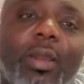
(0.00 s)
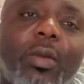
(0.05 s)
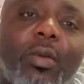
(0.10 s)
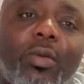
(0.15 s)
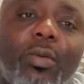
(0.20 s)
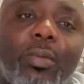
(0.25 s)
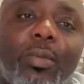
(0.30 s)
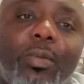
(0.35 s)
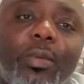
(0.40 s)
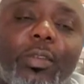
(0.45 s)
I'll
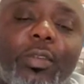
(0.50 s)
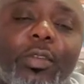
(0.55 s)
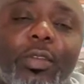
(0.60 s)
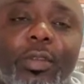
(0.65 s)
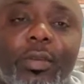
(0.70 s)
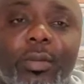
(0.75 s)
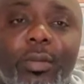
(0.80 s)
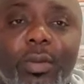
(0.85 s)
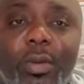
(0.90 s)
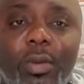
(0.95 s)
repeat it
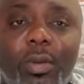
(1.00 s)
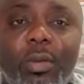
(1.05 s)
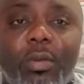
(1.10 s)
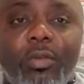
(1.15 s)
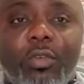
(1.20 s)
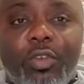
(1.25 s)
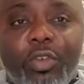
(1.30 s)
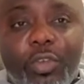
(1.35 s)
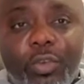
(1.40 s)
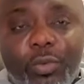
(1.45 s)

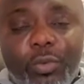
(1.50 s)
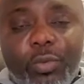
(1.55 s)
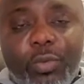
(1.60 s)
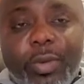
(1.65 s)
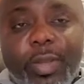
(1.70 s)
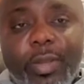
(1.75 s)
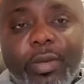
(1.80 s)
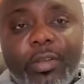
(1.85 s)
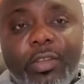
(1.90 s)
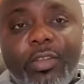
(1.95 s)
to you,
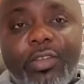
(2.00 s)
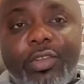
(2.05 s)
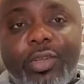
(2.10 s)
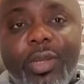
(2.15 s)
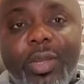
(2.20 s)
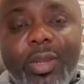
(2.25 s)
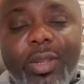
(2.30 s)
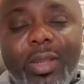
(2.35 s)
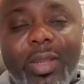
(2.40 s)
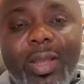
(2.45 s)
that this
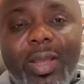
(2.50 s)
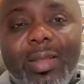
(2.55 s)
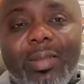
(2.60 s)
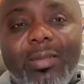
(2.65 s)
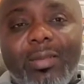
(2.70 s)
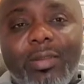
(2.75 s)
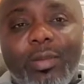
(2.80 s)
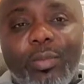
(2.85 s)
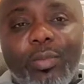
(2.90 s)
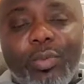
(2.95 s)
channel
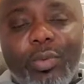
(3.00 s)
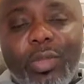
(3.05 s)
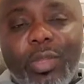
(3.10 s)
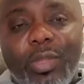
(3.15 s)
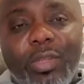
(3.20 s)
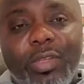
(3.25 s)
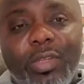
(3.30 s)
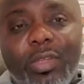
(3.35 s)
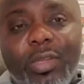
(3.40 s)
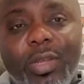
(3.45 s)
has the
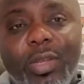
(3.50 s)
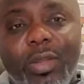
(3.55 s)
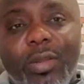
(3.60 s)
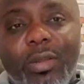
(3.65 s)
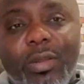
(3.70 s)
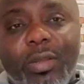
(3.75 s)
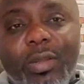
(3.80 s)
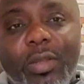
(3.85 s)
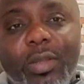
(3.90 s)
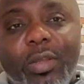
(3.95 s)
potential
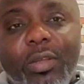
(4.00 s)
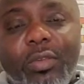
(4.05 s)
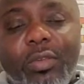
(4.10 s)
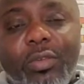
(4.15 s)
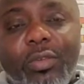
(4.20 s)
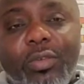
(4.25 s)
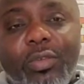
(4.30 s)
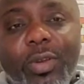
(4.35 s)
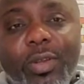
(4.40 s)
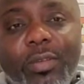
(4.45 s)
to
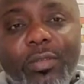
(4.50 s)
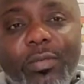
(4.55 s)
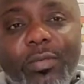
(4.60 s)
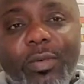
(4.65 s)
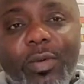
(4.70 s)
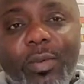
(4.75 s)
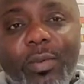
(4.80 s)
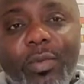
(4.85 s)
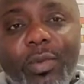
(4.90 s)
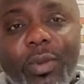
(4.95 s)

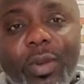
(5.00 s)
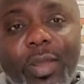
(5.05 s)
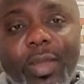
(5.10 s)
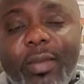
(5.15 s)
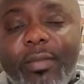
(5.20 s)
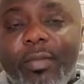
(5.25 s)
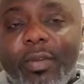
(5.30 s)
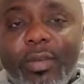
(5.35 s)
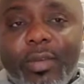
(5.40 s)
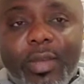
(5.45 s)
transform your
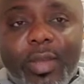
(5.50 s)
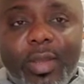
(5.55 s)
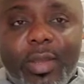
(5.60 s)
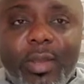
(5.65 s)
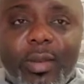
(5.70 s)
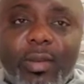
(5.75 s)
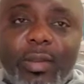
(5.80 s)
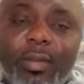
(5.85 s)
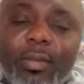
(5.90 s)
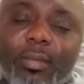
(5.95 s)
life
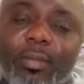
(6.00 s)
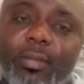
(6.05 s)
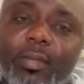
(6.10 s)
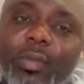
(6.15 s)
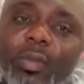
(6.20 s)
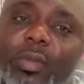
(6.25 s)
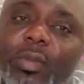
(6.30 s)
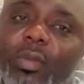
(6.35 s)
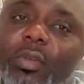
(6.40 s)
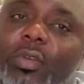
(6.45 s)
entirely.
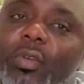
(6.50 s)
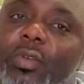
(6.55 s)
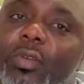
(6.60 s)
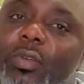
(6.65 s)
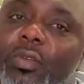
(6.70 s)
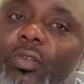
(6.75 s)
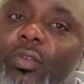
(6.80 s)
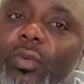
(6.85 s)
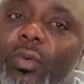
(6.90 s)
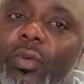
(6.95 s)

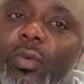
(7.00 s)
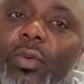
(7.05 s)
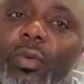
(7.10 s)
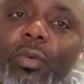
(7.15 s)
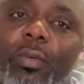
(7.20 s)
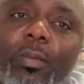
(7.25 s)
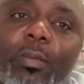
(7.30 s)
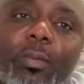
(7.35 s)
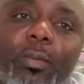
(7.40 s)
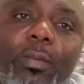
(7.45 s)

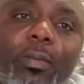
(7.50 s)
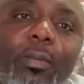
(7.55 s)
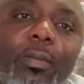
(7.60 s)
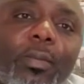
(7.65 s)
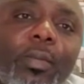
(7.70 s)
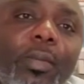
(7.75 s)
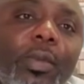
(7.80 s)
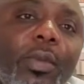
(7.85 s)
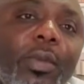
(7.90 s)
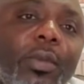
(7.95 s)
So
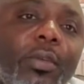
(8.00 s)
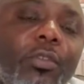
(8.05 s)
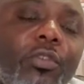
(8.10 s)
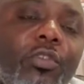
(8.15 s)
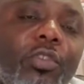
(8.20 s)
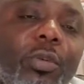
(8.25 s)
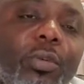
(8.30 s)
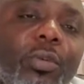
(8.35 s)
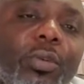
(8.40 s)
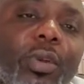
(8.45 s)

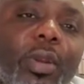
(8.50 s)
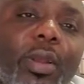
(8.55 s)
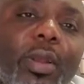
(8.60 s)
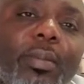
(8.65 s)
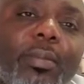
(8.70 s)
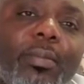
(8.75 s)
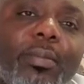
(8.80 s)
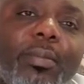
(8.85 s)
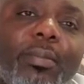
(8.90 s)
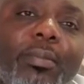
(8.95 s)

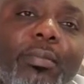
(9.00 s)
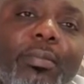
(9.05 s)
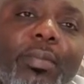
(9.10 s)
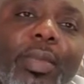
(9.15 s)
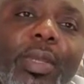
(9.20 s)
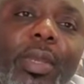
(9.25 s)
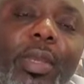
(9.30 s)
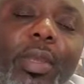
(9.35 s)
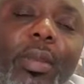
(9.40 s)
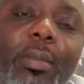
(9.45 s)
subscribe
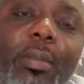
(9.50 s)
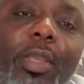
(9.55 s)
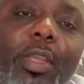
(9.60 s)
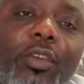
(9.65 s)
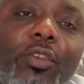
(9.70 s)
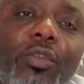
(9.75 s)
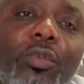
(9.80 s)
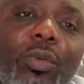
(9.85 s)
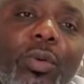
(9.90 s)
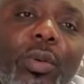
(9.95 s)
and make
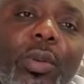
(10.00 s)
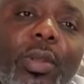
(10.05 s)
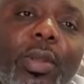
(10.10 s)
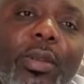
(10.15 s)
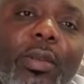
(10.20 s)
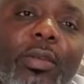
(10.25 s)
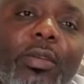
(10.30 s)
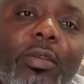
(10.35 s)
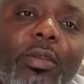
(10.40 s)
sure that